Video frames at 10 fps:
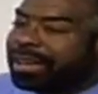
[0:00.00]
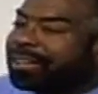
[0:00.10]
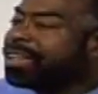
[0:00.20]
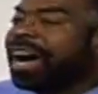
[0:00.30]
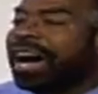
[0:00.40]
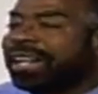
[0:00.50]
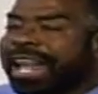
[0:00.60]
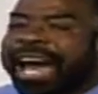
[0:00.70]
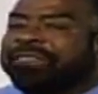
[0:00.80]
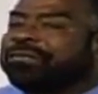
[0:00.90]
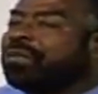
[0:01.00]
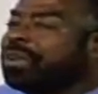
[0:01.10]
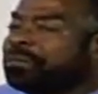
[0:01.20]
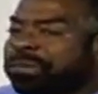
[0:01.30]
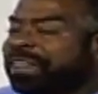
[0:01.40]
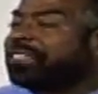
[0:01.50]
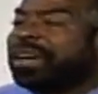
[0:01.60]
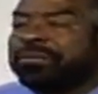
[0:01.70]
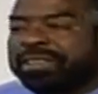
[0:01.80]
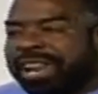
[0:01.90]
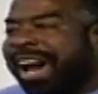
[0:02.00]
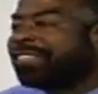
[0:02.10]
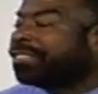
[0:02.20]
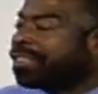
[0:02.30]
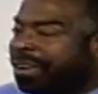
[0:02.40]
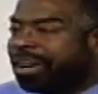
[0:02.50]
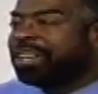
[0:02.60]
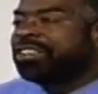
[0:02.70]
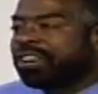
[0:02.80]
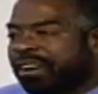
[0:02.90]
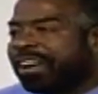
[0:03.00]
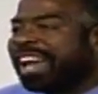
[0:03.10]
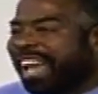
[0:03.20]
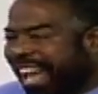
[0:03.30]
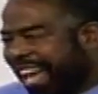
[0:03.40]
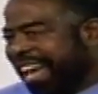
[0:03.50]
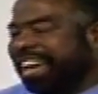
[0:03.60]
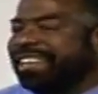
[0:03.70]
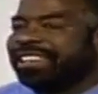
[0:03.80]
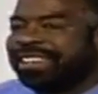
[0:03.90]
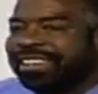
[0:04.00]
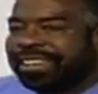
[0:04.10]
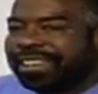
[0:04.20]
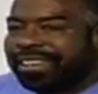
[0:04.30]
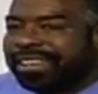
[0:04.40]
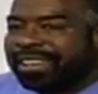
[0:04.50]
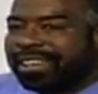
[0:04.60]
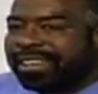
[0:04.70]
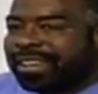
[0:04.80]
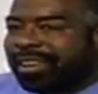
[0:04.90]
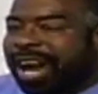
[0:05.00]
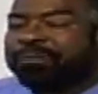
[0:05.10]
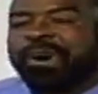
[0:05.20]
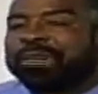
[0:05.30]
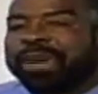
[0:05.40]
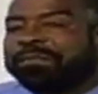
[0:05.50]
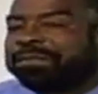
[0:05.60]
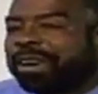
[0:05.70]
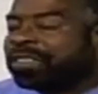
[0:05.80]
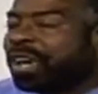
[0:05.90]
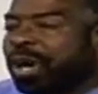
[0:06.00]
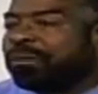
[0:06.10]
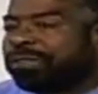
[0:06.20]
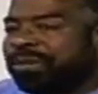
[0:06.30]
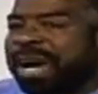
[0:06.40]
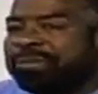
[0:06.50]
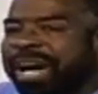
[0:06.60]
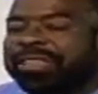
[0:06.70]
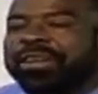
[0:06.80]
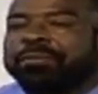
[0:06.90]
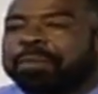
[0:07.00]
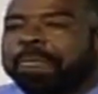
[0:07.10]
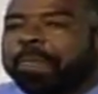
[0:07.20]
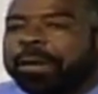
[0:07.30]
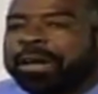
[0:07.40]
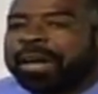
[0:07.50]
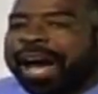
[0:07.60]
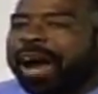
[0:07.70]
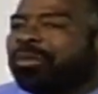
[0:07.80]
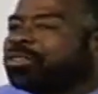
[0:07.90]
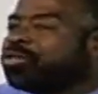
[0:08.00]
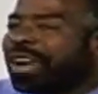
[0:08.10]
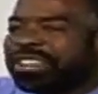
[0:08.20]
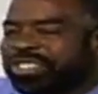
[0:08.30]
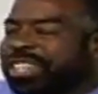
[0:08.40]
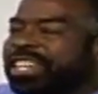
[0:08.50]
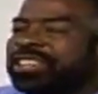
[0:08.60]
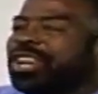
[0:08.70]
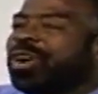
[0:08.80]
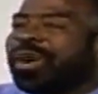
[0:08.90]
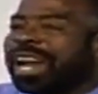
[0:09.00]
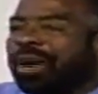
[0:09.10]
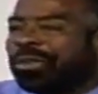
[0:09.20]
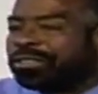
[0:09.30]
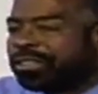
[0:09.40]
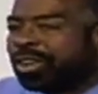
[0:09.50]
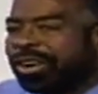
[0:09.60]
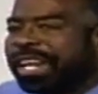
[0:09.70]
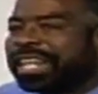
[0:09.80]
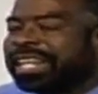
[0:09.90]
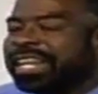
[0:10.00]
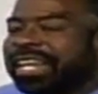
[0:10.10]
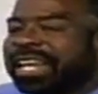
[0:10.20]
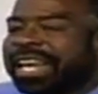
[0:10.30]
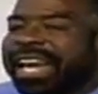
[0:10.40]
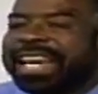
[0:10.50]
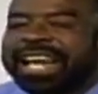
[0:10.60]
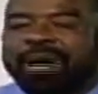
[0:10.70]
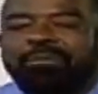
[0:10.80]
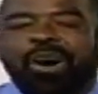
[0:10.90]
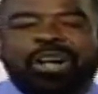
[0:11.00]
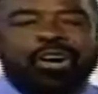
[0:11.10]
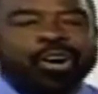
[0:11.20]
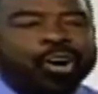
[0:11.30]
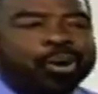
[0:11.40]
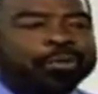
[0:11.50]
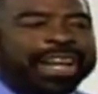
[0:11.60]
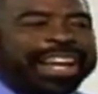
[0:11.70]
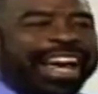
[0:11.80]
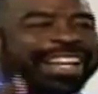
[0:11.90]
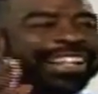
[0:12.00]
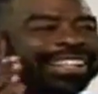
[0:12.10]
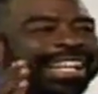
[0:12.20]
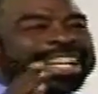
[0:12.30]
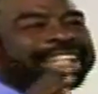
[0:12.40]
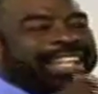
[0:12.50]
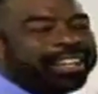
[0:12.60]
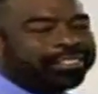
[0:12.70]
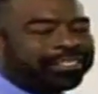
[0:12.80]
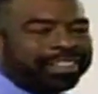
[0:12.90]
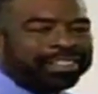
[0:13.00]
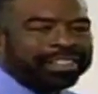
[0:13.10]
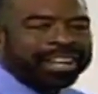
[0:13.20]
It's hard. Life will put some knots on your head. I bought my first home for my mother. I was rushing, didn't know what I was doing, and I bought a home that had a lien against it.